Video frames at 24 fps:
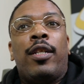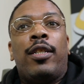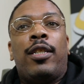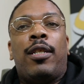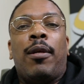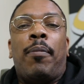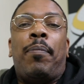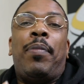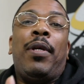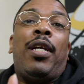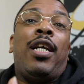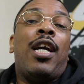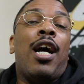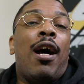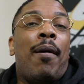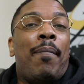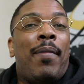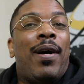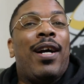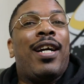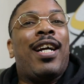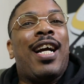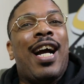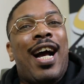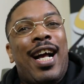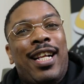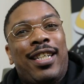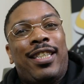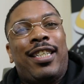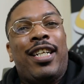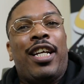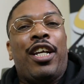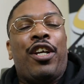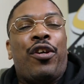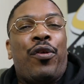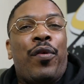to become a
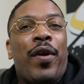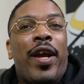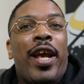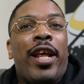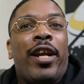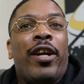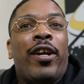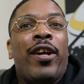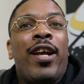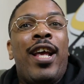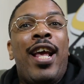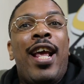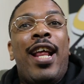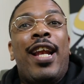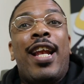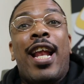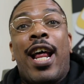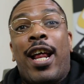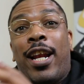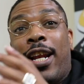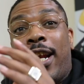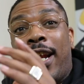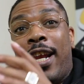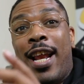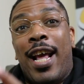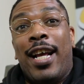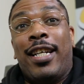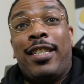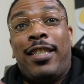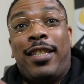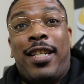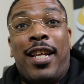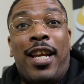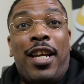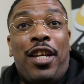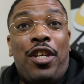content creator. Now the
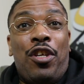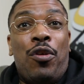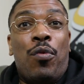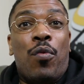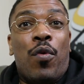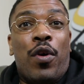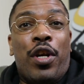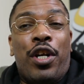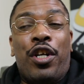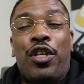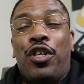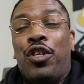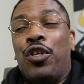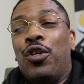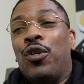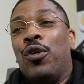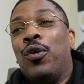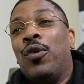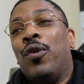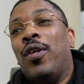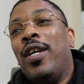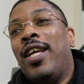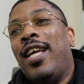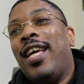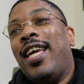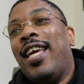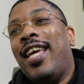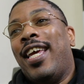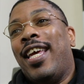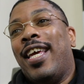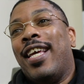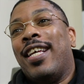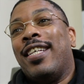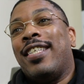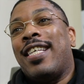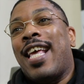next thing you want to do
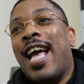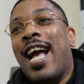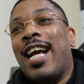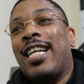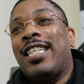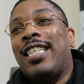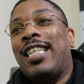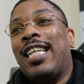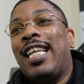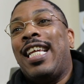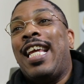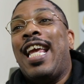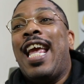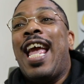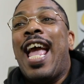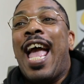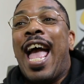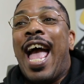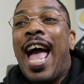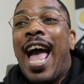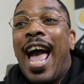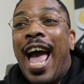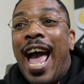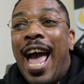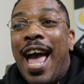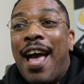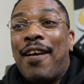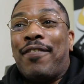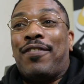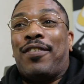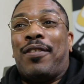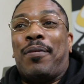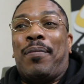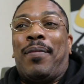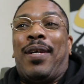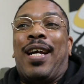is actually have
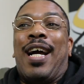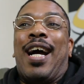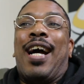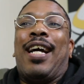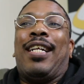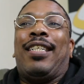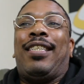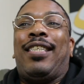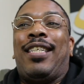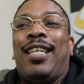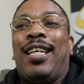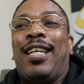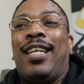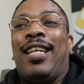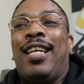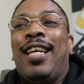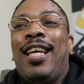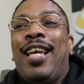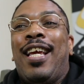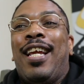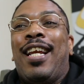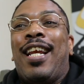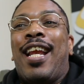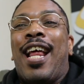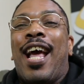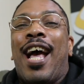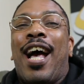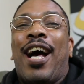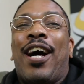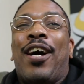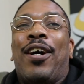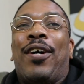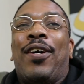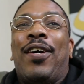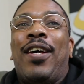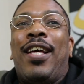some content.
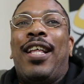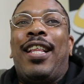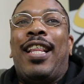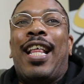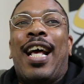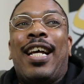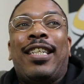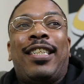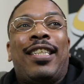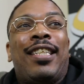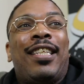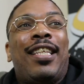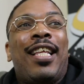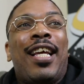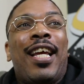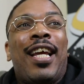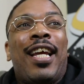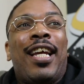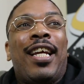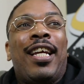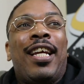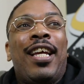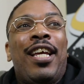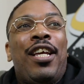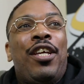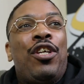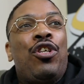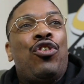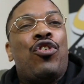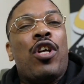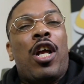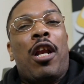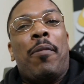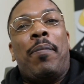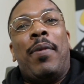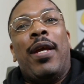Now that's the thing. You're
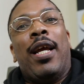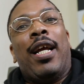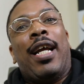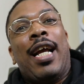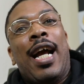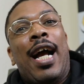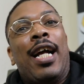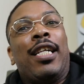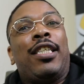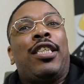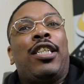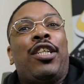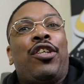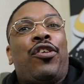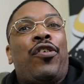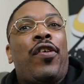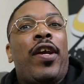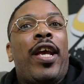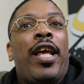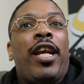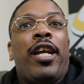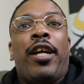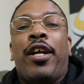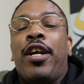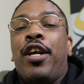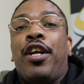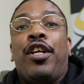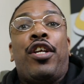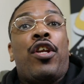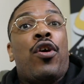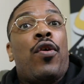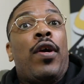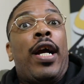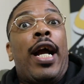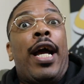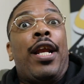trying to be a content creator,
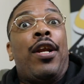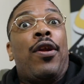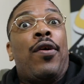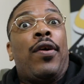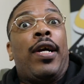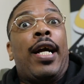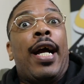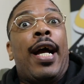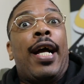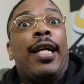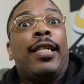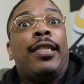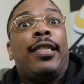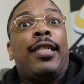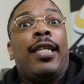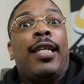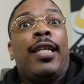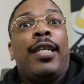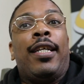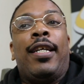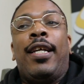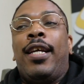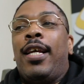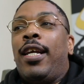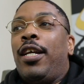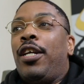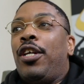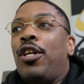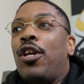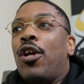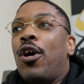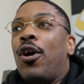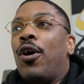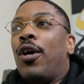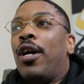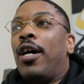don't got no content. You
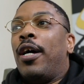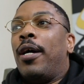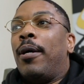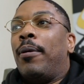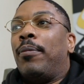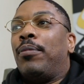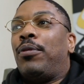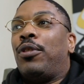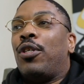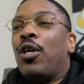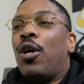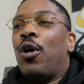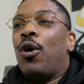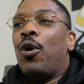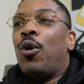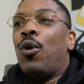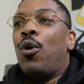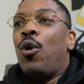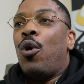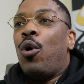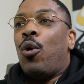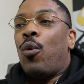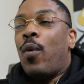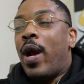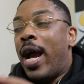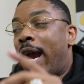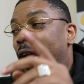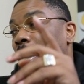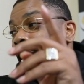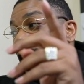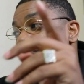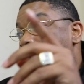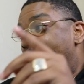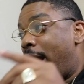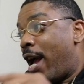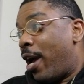know, so right
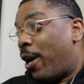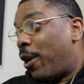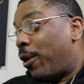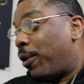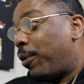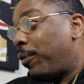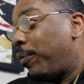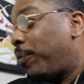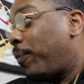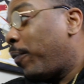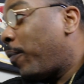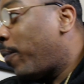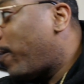now